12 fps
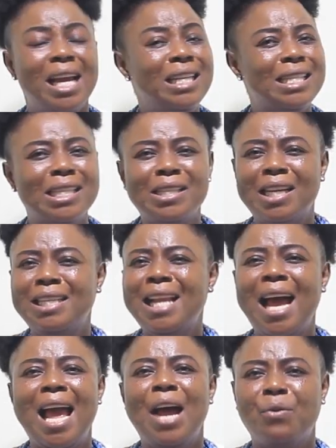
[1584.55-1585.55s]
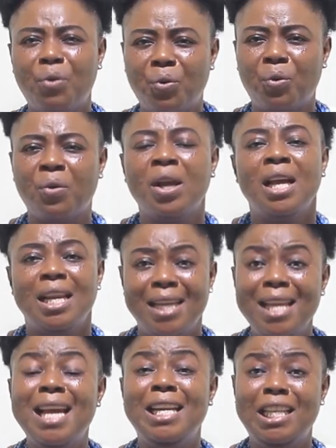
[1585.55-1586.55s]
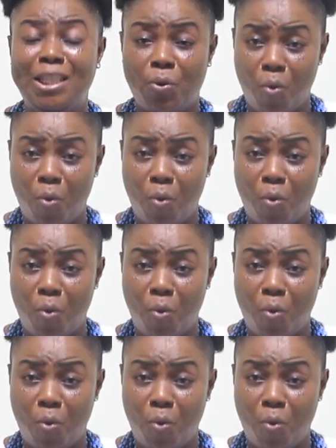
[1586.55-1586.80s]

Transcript: nti na na eno no na ye ni je